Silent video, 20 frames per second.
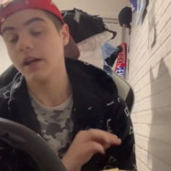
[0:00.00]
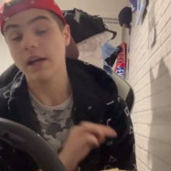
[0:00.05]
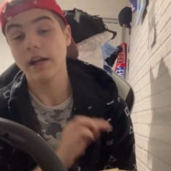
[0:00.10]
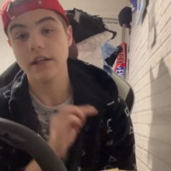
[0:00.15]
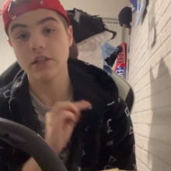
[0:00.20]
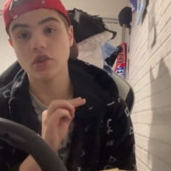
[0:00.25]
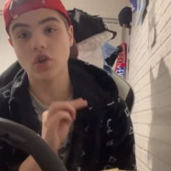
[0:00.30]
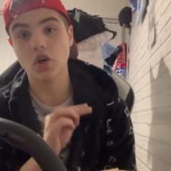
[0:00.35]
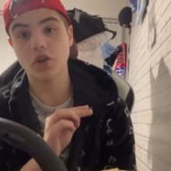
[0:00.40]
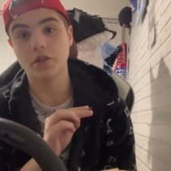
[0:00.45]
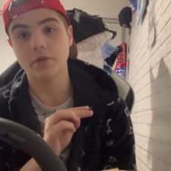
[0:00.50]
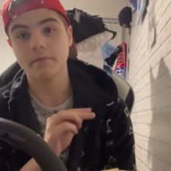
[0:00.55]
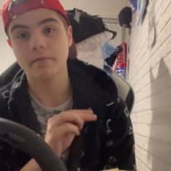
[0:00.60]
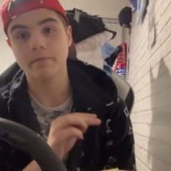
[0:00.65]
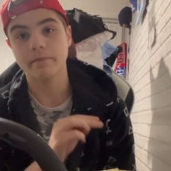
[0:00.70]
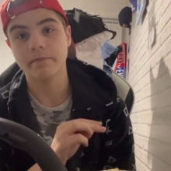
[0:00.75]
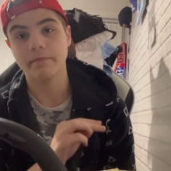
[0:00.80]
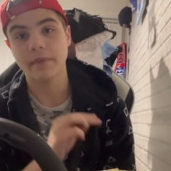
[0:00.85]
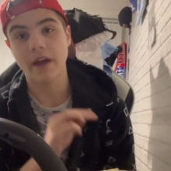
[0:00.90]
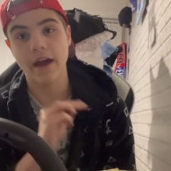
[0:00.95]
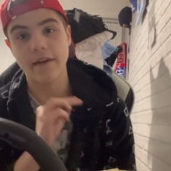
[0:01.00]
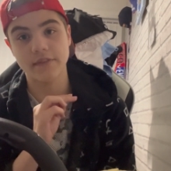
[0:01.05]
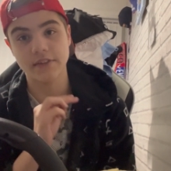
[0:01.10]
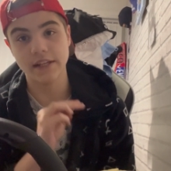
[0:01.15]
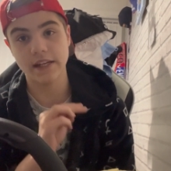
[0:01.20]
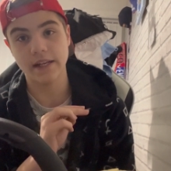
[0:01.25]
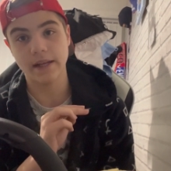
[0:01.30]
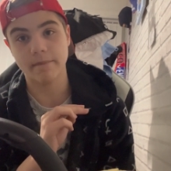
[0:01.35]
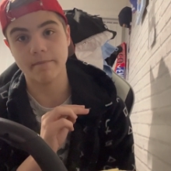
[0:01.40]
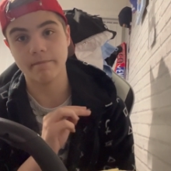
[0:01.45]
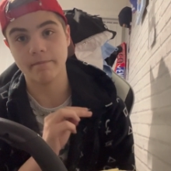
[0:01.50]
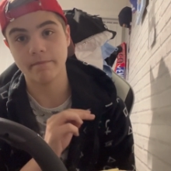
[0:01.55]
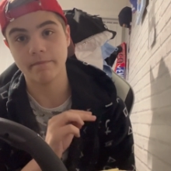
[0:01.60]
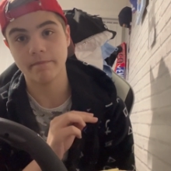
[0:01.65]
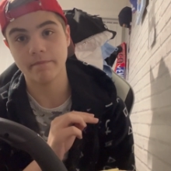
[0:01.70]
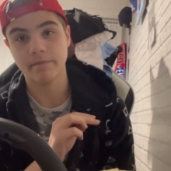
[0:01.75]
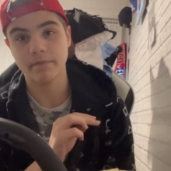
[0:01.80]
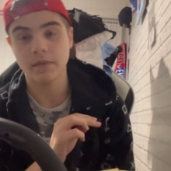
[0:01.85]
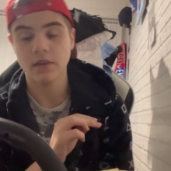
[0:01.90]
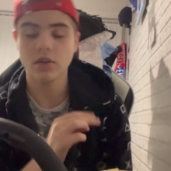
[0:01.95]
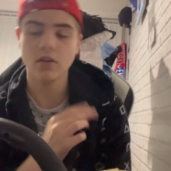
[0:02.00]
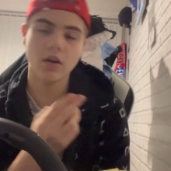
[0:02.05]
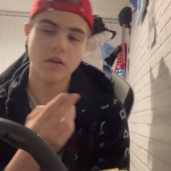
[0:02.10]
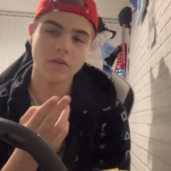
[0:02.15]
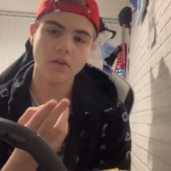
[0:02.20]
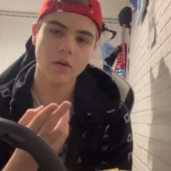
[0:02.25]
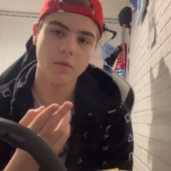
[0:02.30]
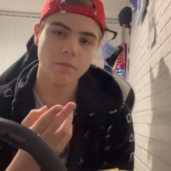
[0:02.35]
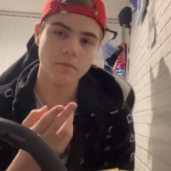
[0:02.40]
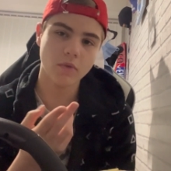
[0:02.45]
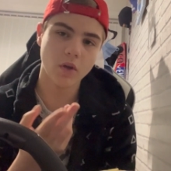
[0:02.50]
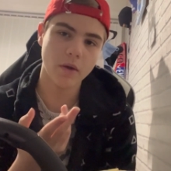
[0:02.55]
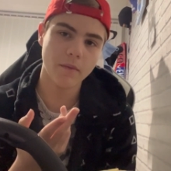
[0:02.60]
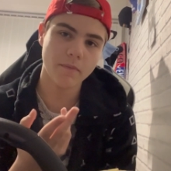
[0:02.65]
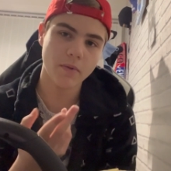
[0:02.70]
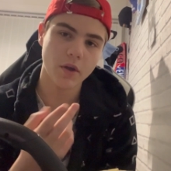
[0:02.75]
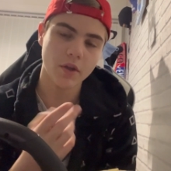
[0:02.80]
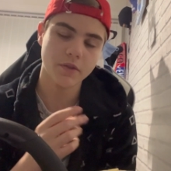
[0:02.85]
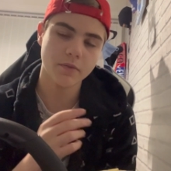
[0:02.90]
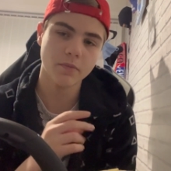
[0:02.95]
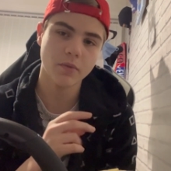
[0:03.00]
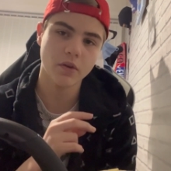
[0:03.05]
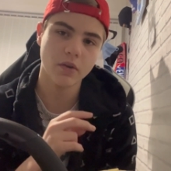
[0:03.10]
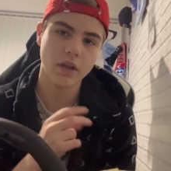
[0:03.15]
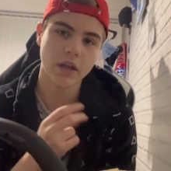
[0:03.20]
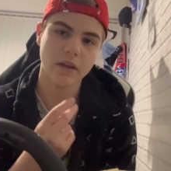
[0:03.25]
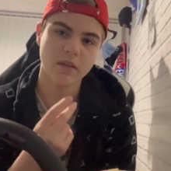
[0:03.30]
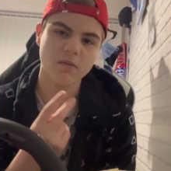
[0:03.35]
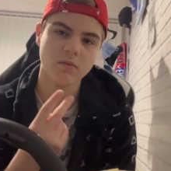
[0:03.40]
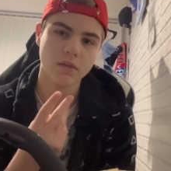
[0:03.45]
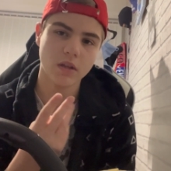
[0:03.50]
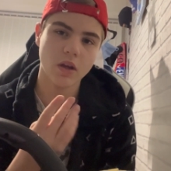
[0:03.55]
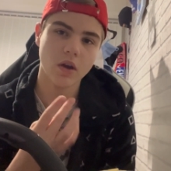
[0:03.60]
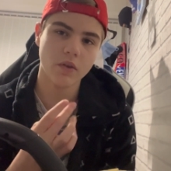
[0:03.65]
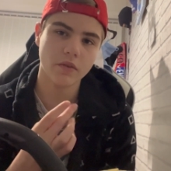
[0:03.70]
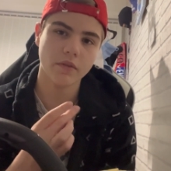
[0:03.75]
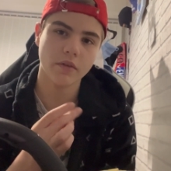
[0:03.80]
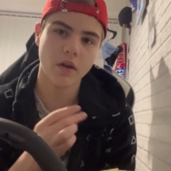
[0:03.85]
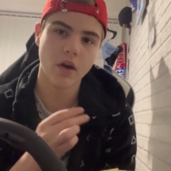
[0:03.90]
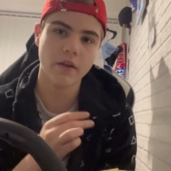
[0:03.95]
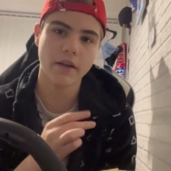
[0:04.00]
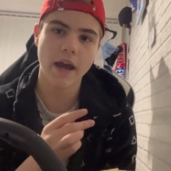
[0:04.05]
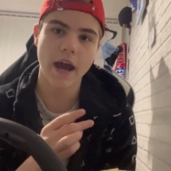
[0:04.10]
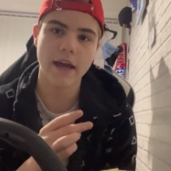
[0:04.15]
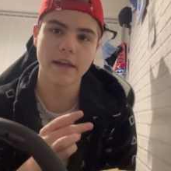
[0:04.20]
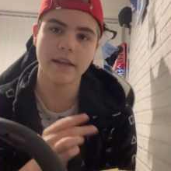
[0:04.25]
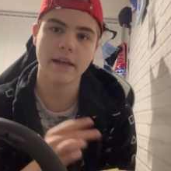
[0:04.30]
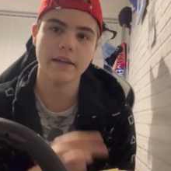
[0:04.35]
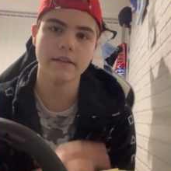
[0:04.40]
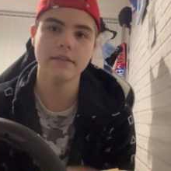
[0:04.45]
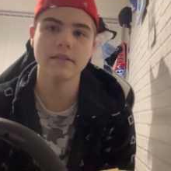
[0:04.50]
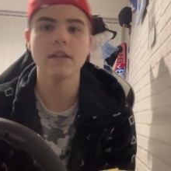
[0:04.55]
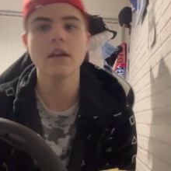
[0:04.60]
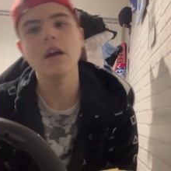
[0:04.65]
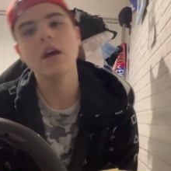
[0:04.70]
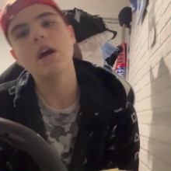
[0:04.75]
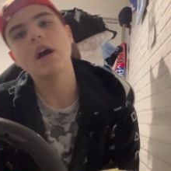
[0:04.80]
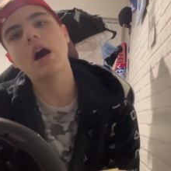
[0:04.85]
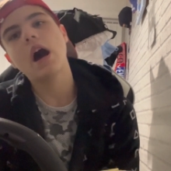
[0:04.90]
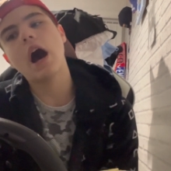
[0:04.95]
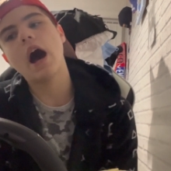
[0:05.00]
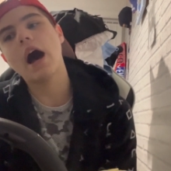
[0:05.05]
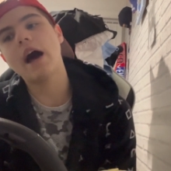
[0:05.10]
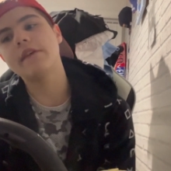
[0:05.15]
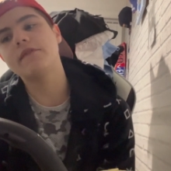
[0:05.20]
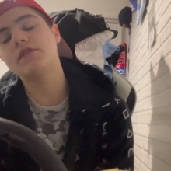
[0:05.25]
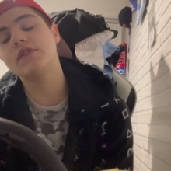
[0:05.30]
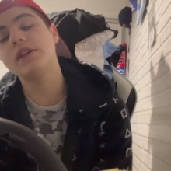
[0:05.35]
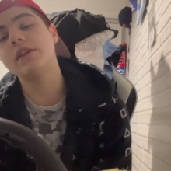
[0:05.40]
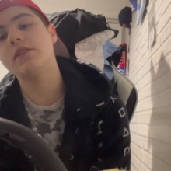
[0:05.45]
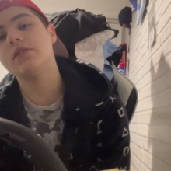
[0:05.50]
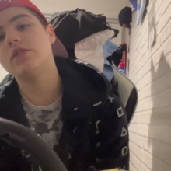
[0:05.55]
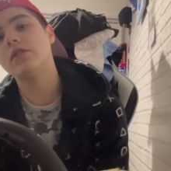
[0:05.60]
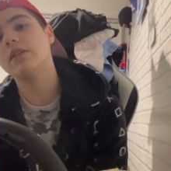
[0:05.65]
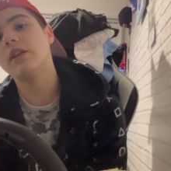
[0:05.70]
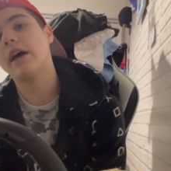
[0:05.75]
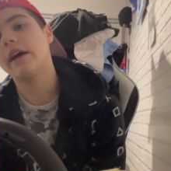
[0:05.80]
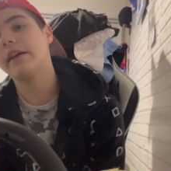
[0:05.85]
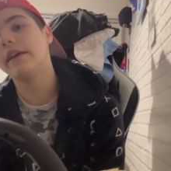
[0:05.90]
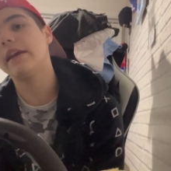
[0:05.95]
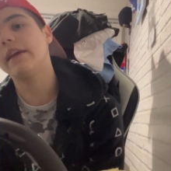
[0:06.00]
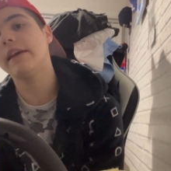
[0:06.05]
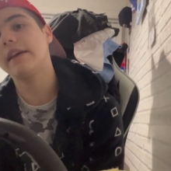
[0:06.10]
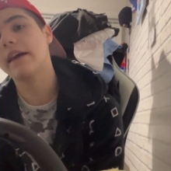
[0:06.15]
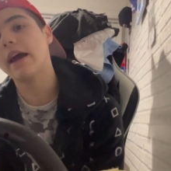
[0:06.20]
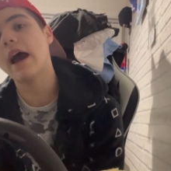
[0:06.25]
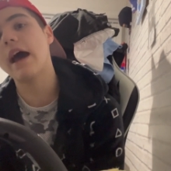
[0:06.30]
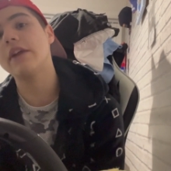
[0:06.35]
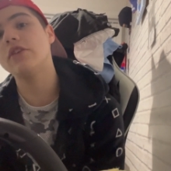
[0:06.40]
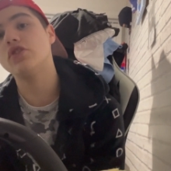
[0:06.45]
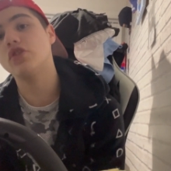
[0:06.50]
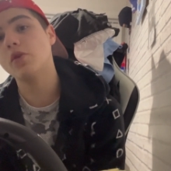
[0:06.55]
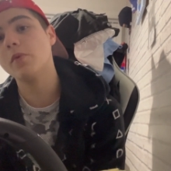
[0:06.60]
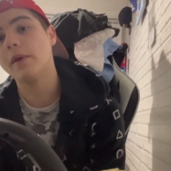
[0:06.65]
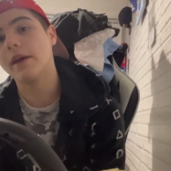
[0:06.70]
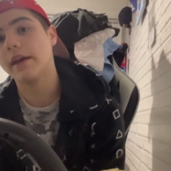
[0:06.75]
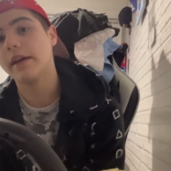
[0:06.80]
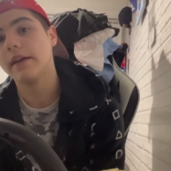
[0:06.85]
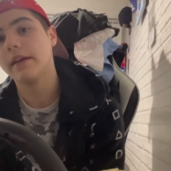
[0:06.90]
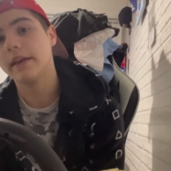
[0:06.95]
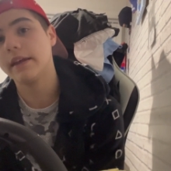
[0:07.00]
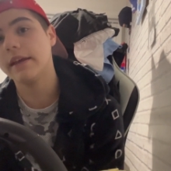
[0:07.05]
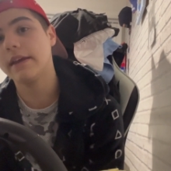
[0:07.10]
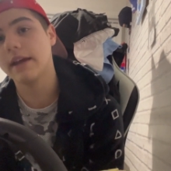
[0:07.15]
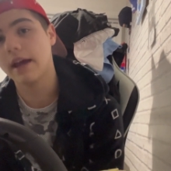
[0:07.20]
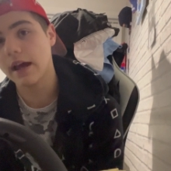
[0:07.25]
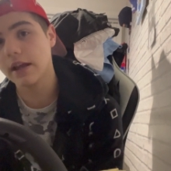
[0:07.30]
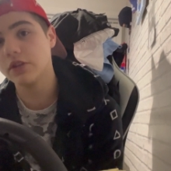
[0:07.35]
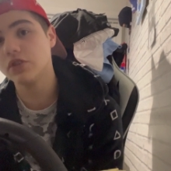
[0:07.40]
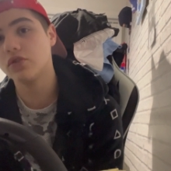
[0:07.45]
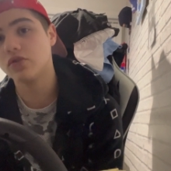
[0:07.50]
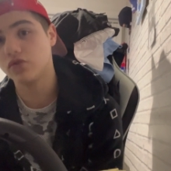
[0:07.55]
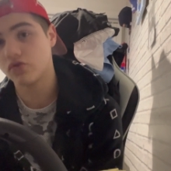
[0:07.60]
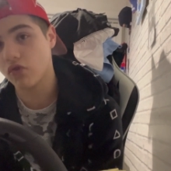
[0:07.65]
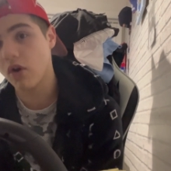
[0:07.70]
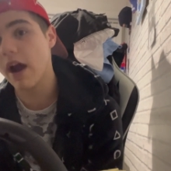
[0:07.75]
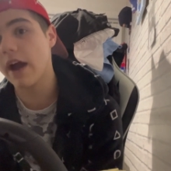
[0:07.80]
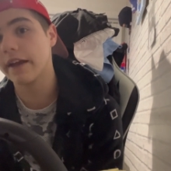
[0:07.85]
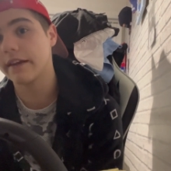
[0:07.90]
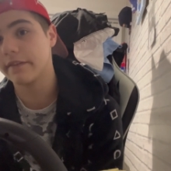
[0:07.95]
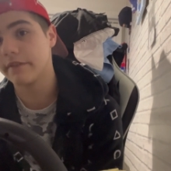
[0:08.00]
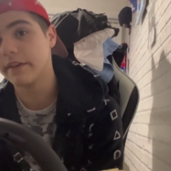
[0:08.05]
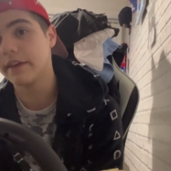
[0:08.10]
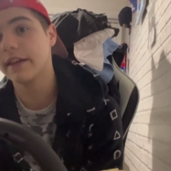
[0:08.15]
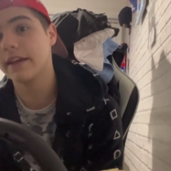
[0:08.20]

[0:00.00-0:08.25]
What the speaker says: He's good. I've seen him, not in person, but like on highlights. I've seen he can do it. He can drive.